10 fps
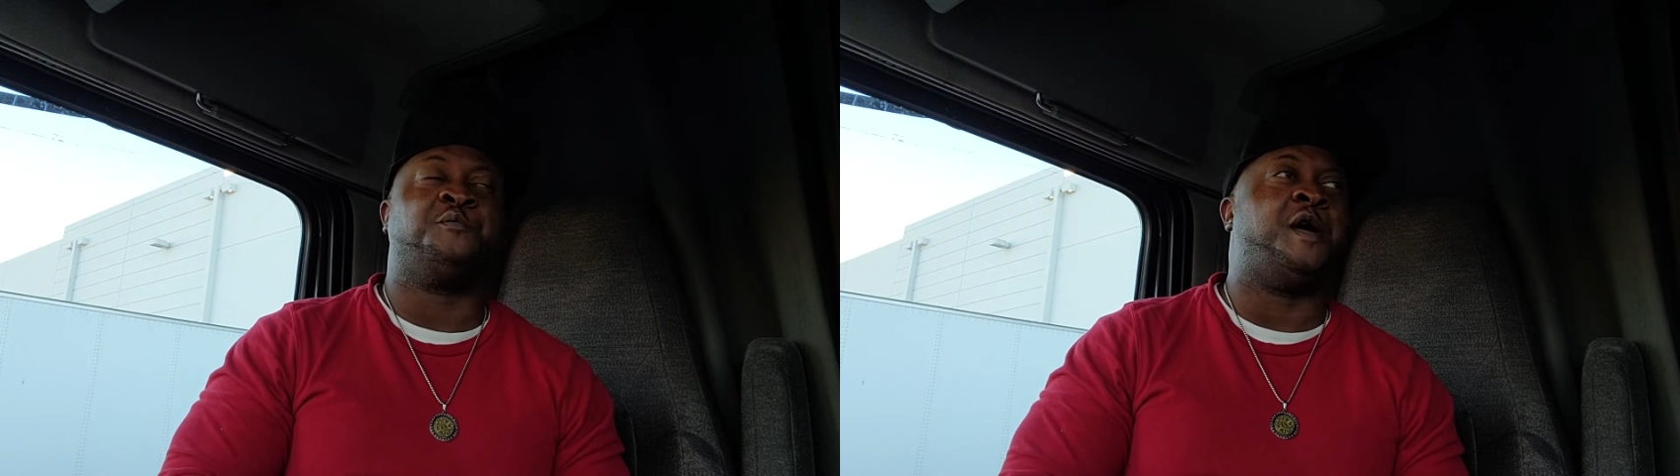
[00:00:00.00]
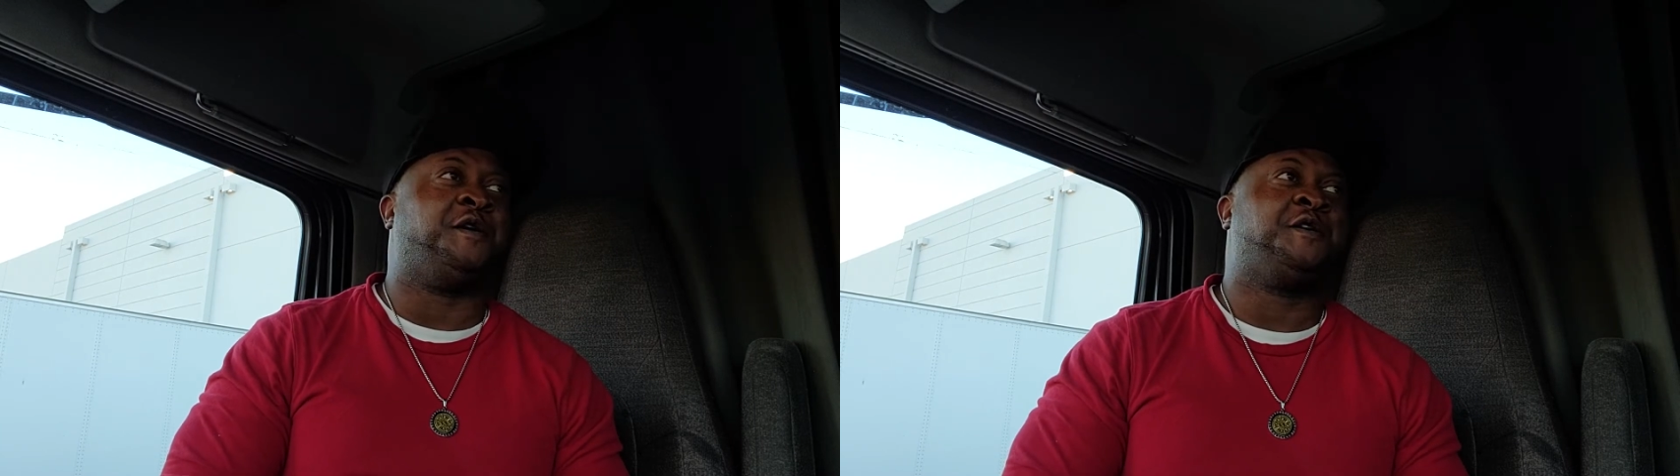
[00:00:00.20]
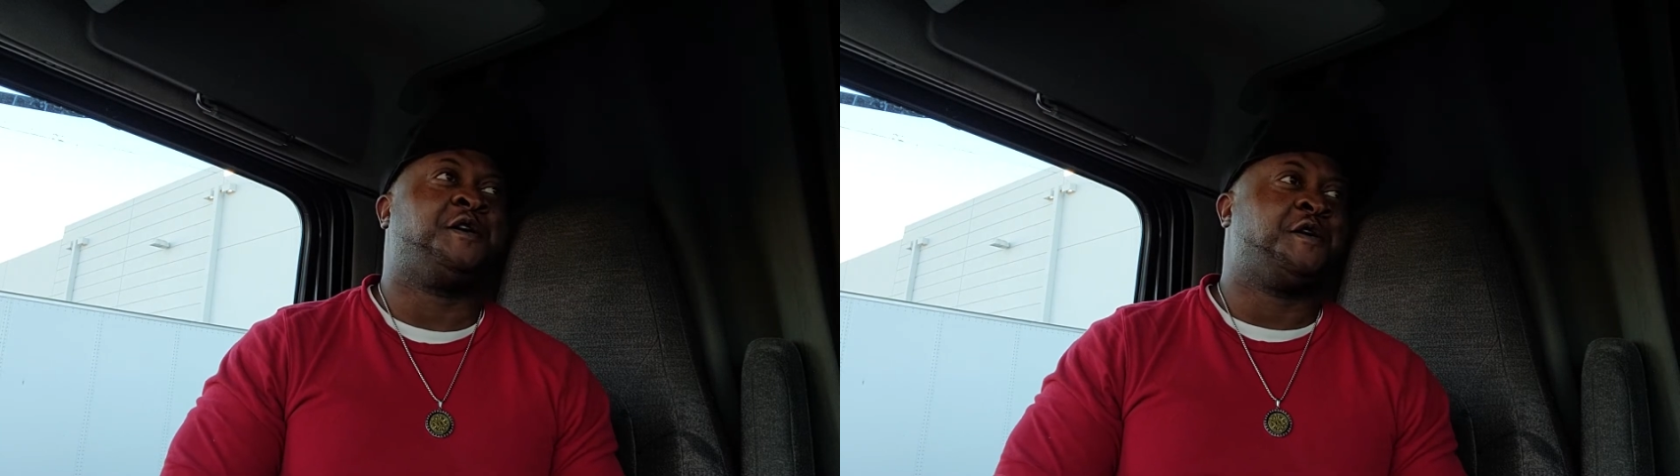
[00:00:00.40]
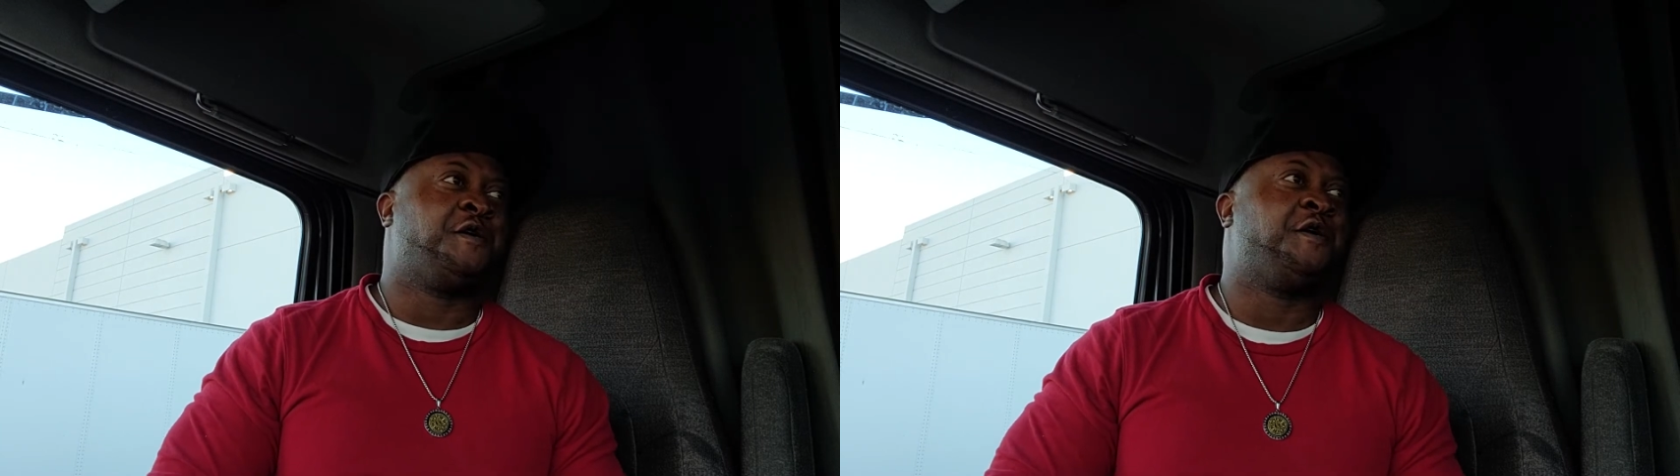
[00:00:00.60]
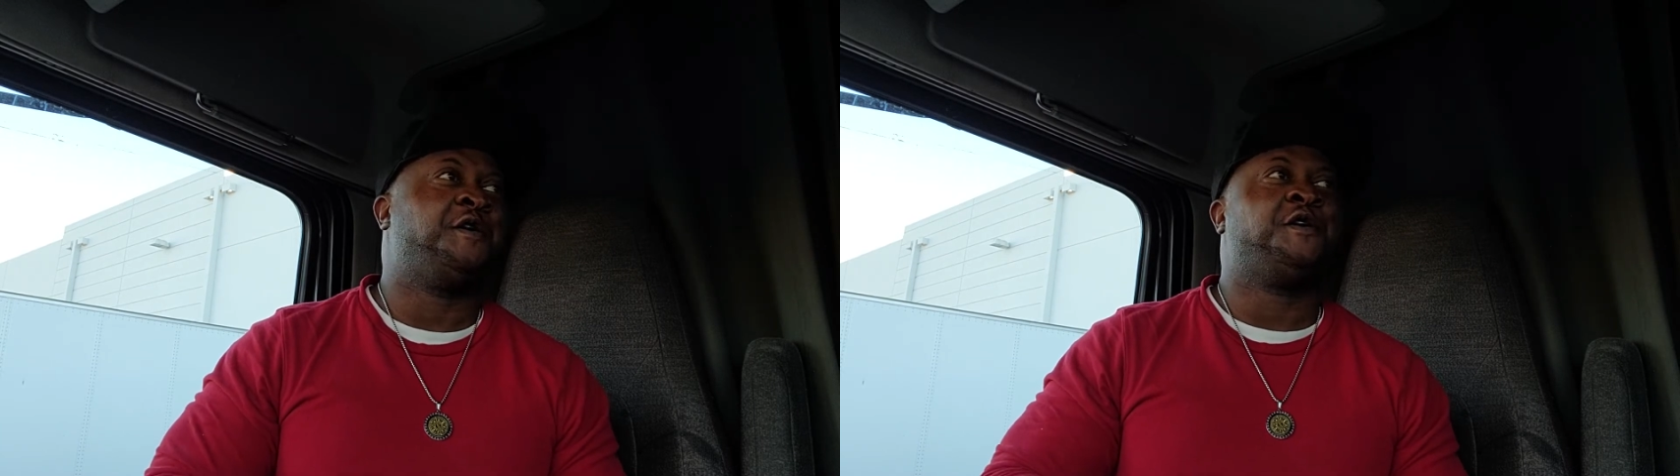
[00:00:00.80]
man,
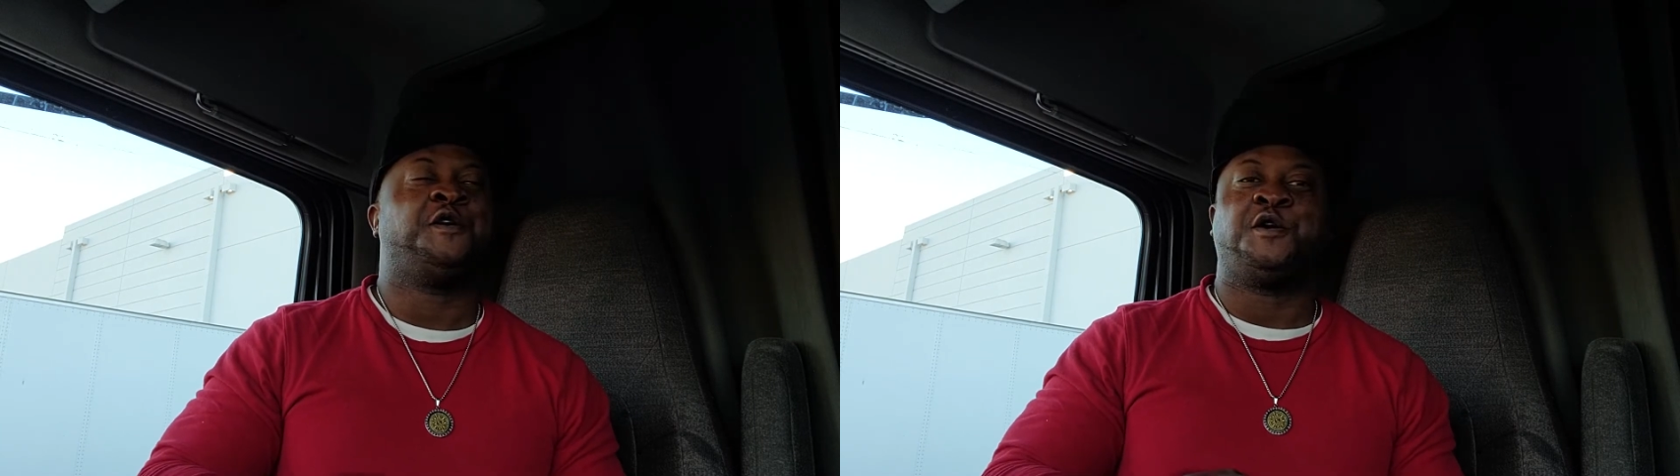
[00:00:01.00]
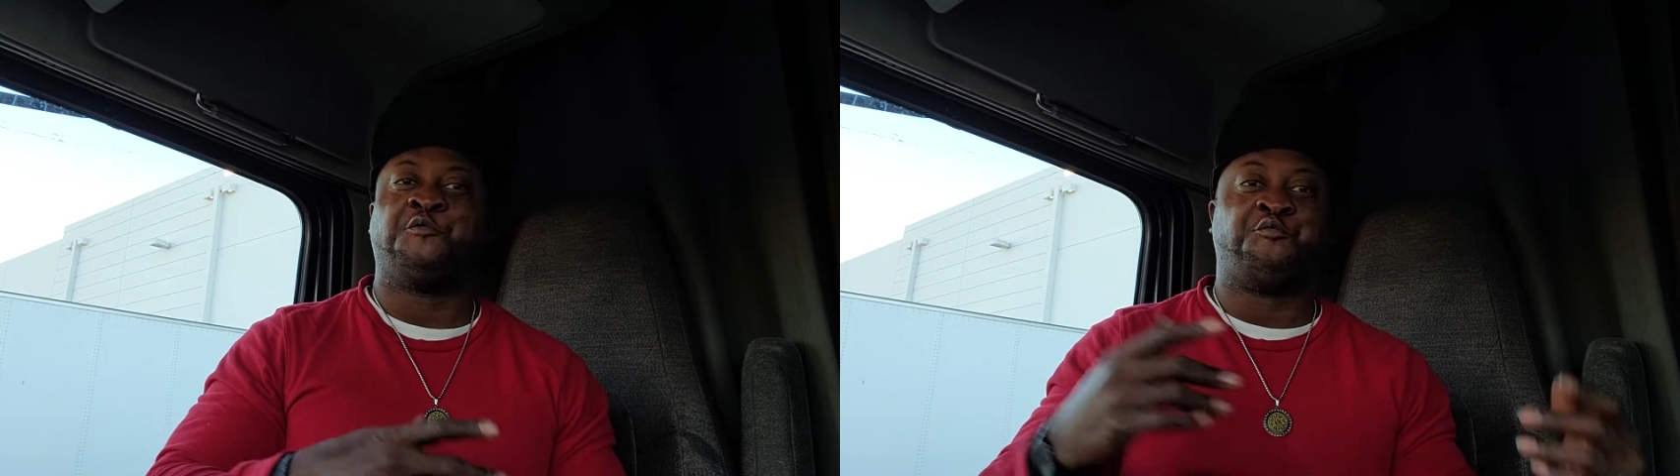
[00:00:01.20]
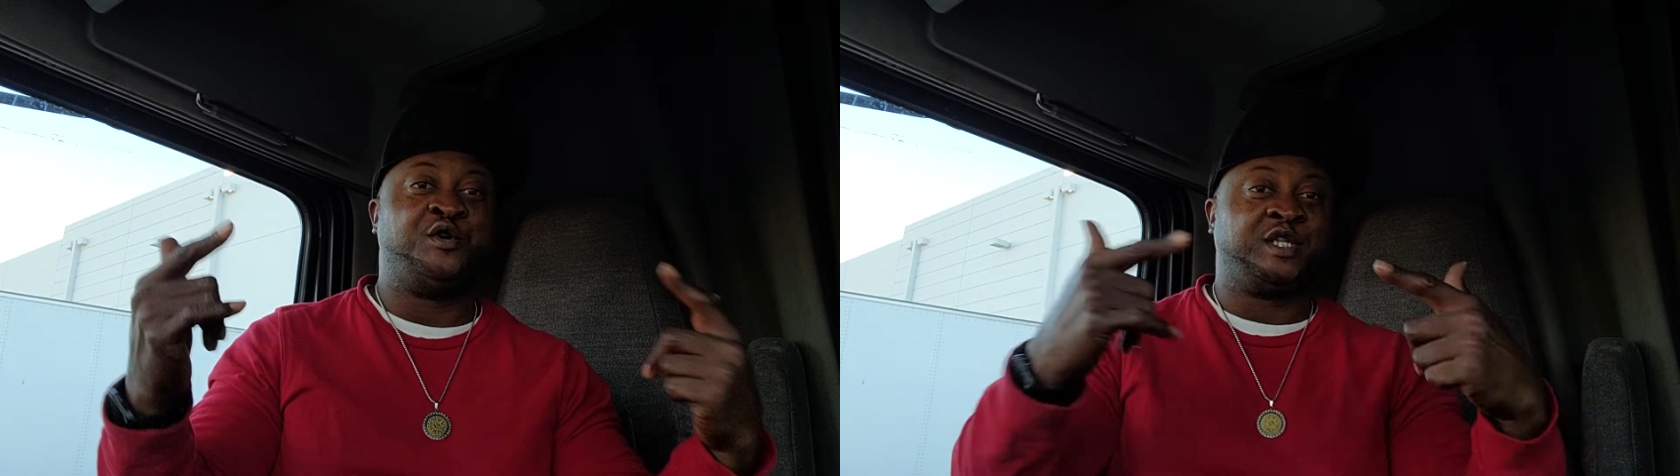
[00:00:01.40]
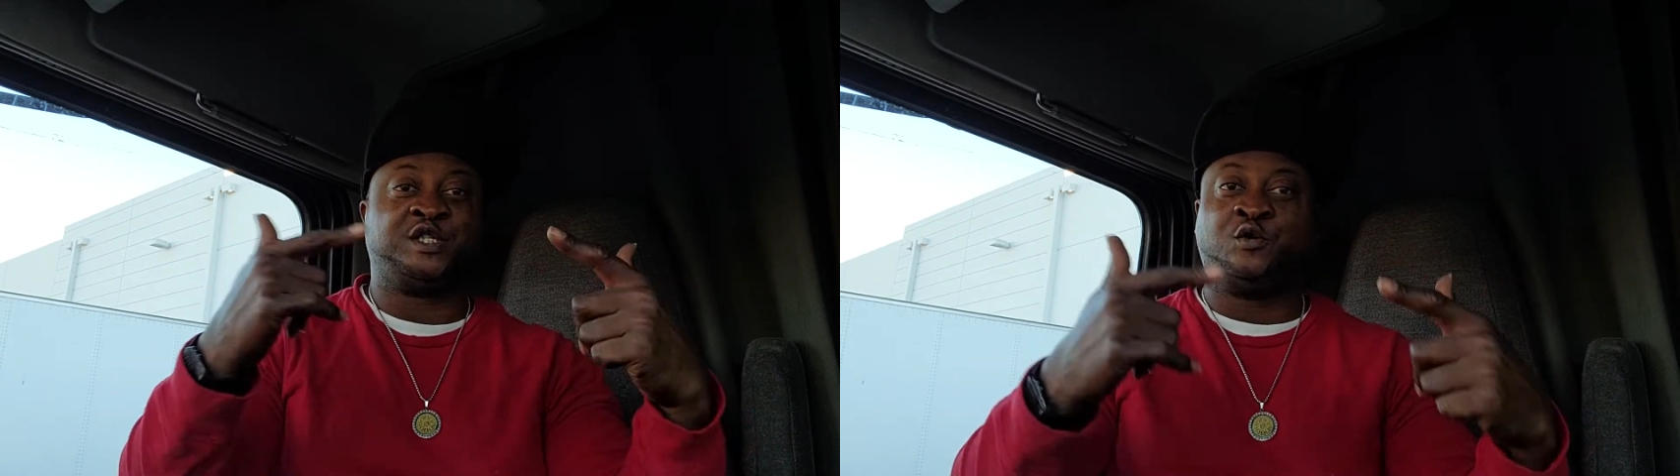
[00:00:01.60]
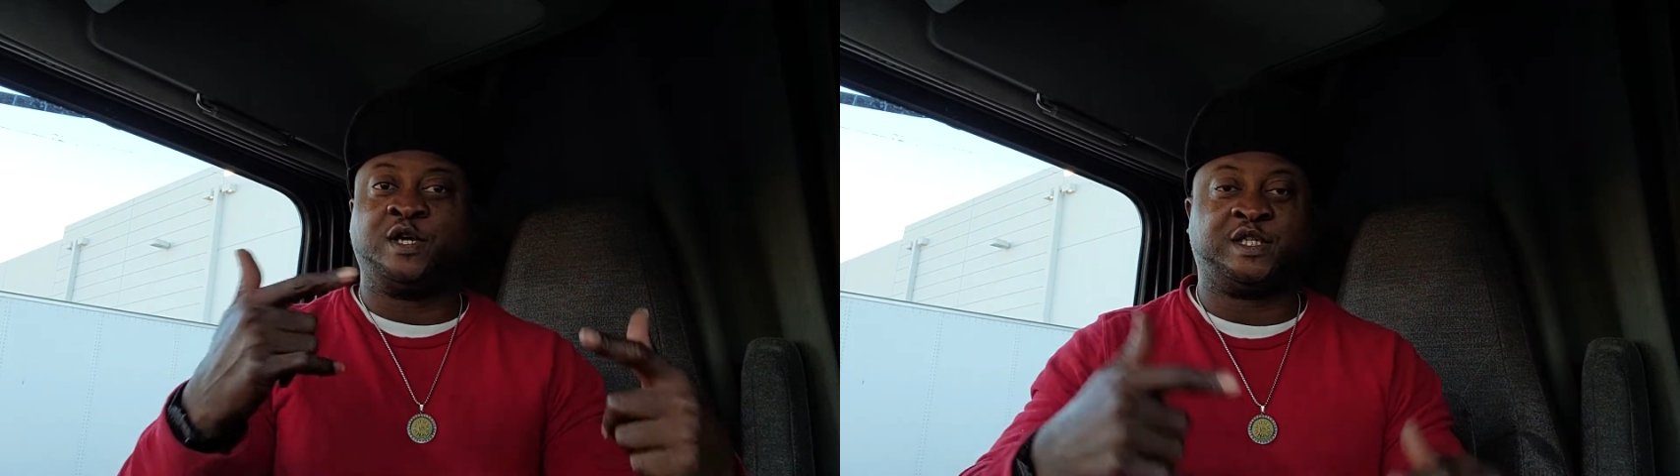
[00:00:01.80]
put two and